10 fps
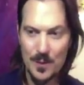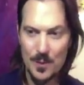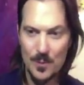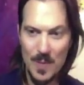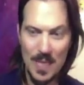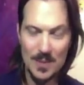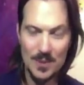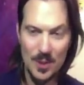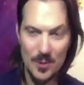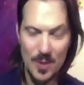past
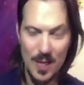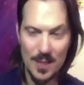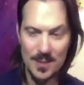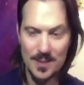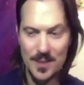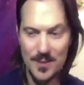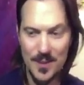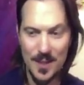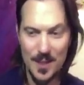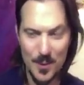all the rocks and stuff,
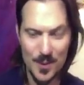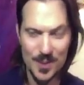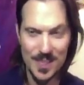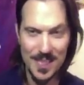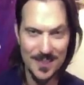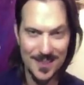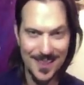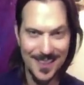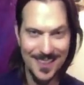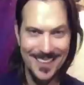and then they were just
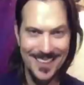kissing